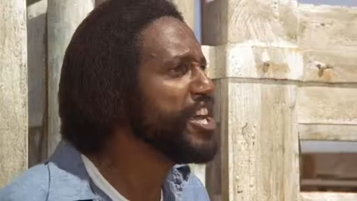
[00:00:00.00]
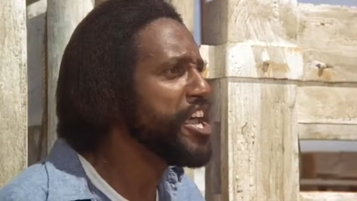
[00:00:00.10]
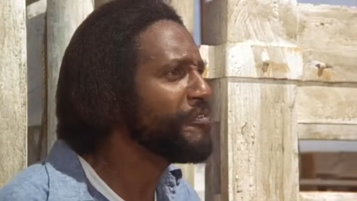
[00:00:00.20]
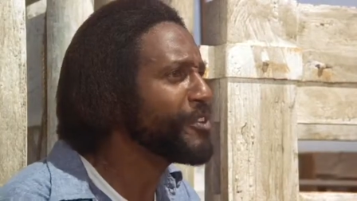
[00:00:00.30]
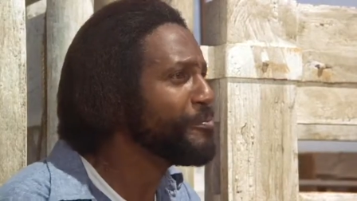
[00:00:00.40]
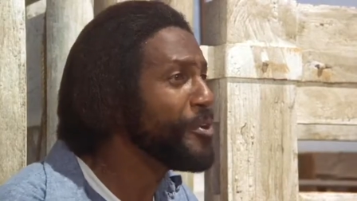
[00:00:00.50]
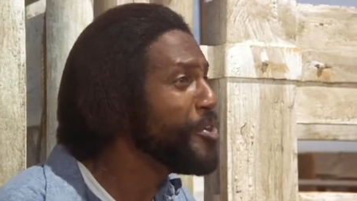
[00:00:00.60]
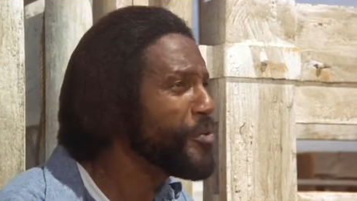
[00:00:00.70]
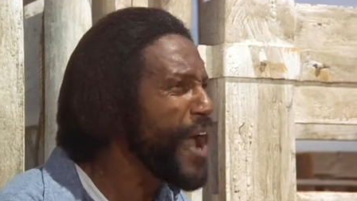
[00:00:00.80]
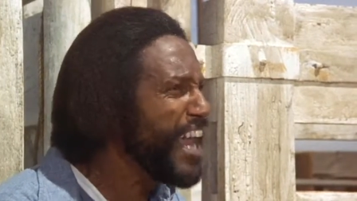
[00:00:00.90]
If the
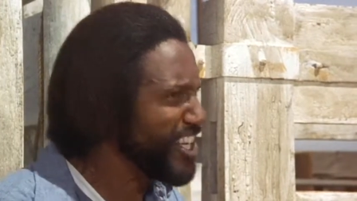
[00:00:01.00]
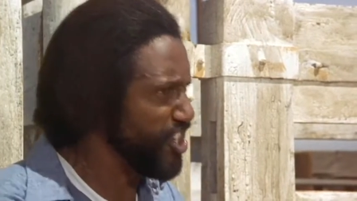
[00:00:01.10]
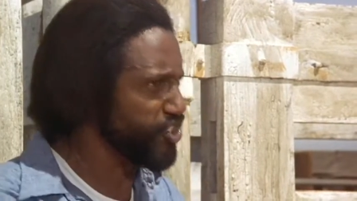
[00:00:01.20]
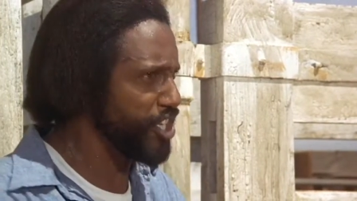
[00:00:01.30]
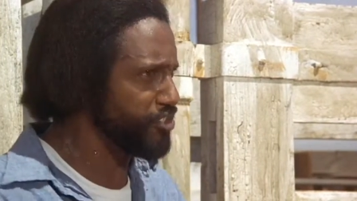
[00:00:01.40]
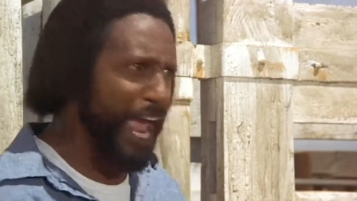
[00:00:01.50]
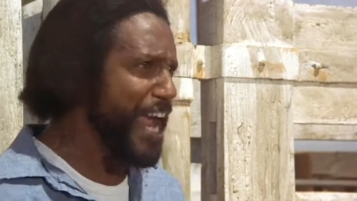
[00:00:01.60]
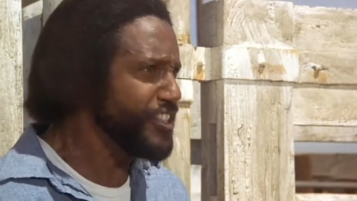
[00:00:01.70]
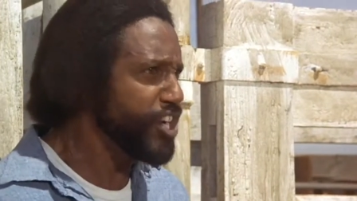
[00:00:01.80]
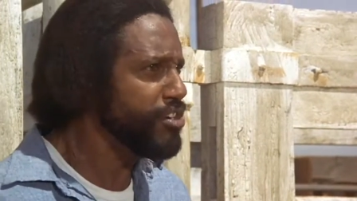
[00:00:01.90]
bull rider is in
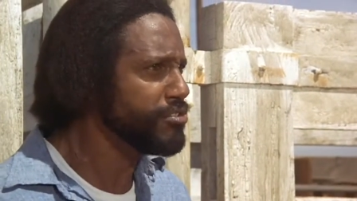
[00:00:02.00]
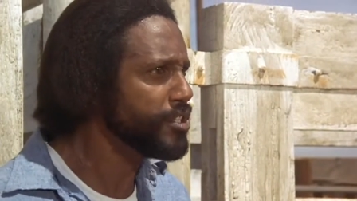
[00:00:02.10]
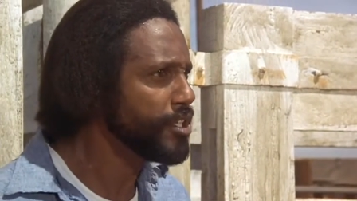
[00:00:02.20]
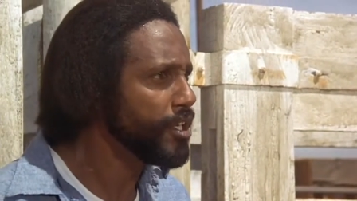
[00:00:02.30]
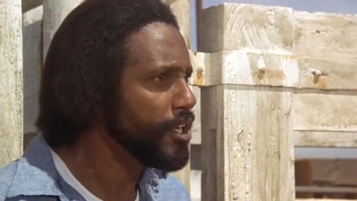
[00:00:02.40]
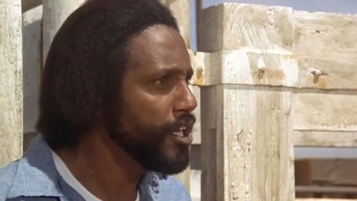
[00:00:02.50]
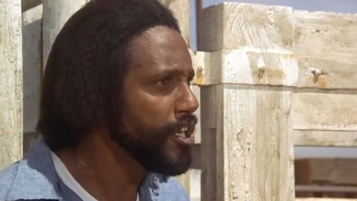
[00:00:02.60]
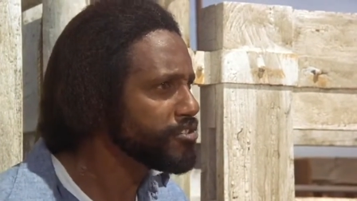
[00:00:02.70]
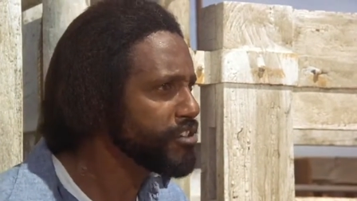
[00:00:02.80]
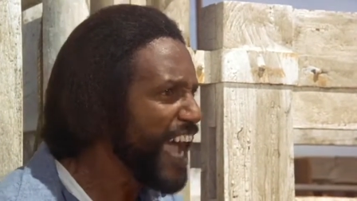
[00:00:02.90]
danger,
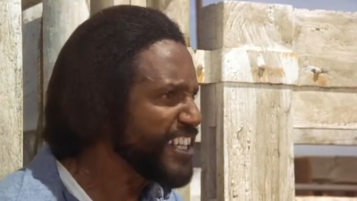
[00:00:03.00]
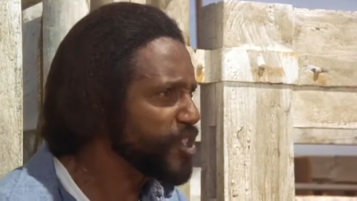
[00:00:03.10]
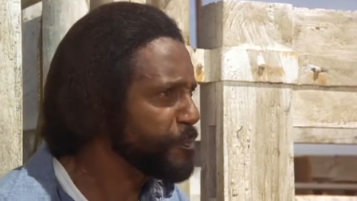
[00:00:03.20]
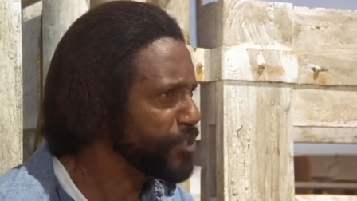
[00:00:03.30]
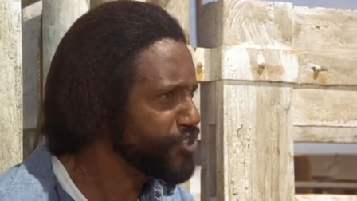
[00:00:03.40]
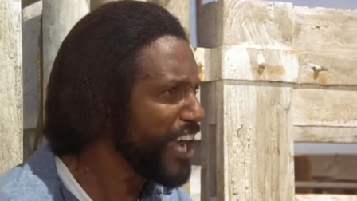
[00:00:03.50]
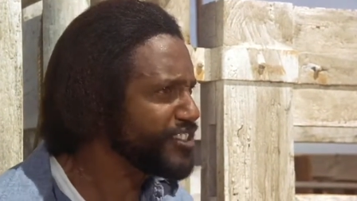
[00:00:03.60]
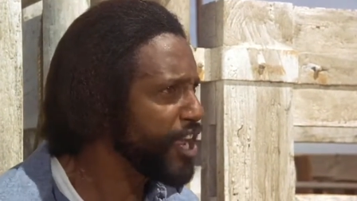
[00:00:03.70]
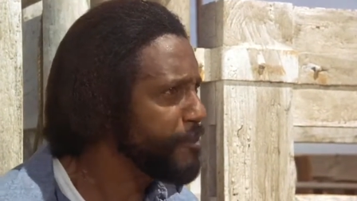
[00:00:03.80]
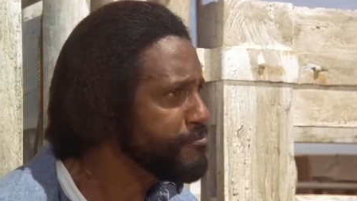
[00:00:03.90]
He's got to
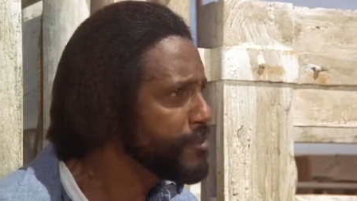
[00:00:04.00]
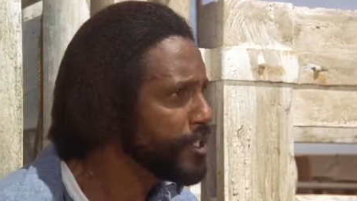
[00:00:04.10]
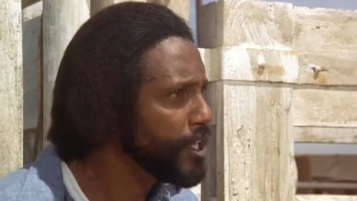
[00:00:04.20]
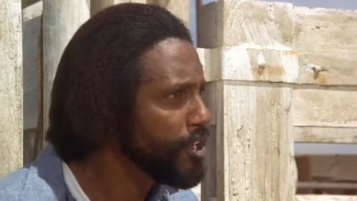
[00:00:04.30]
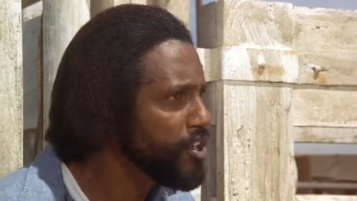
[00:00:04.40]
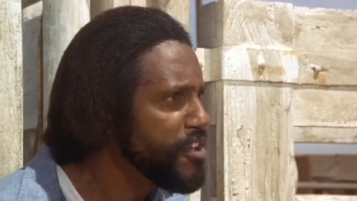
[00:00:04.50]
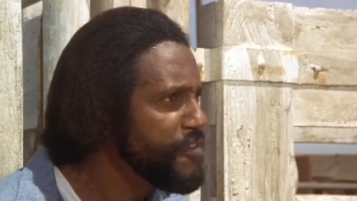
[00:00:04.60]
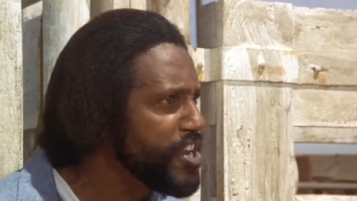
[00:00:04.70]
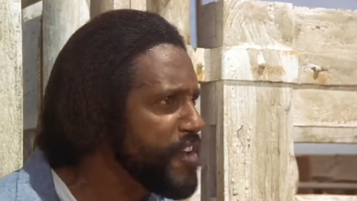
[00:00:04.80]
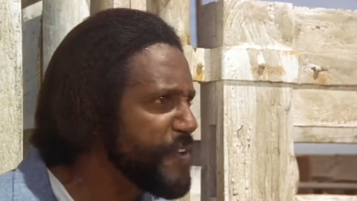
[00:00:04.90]
protect him
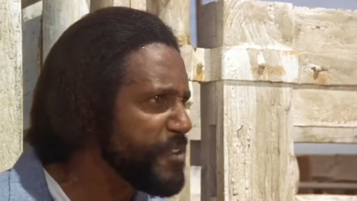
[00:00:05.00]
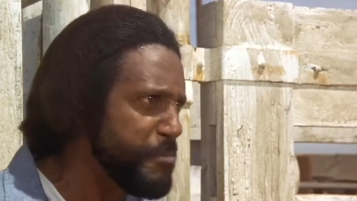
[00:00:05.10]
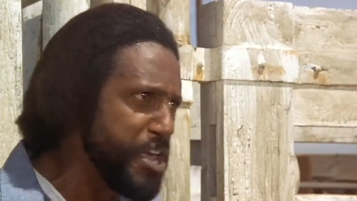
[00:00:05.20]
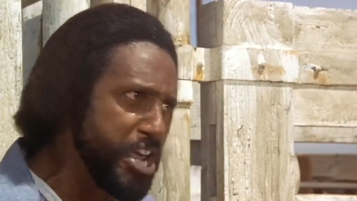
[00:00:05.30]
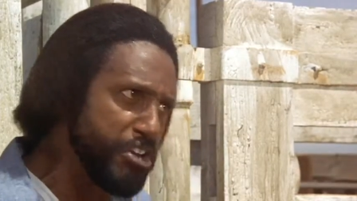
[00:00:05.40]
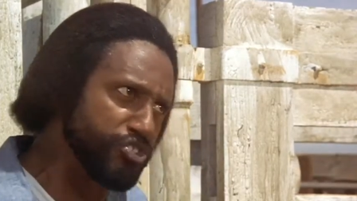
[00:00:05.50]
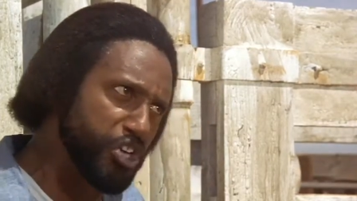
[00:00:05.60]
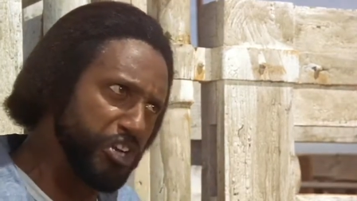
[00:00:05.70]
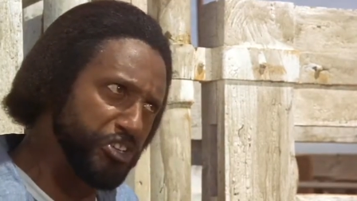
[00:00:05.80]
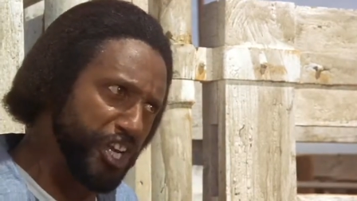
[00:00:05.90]
even if it means
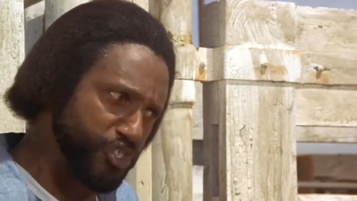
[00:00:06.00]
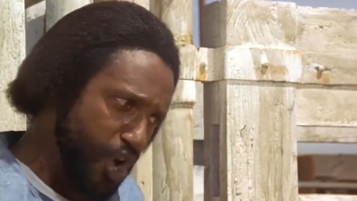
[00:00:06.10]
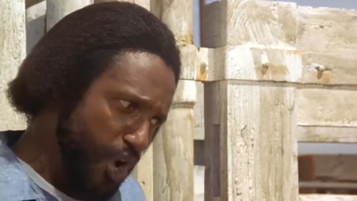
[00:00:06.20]
getting his